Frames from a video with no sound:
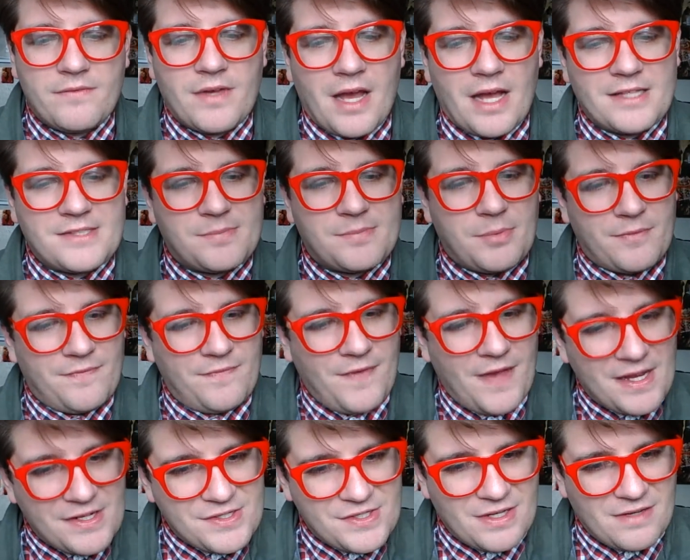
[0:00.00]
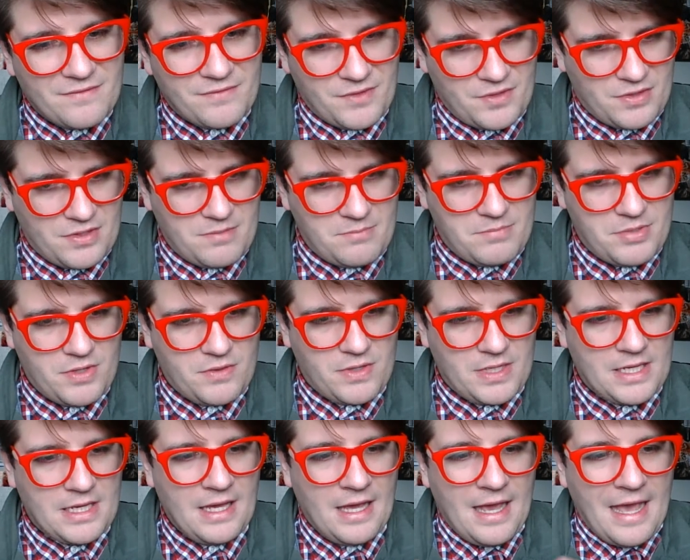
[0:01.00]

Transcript: God's perfection of good and beauty.